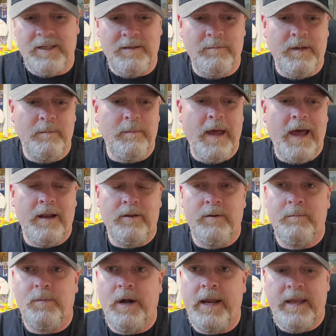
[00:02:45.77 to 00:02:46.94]
He'd been
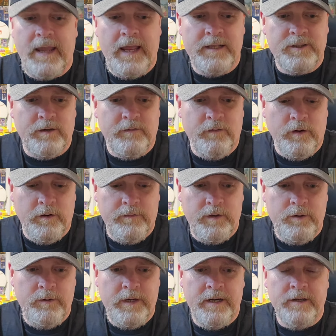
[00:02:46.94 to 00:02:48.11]
battling brain cancer for a
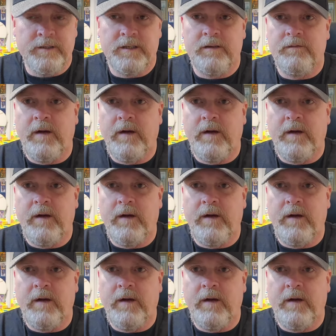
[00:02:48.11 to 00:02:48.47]
few years and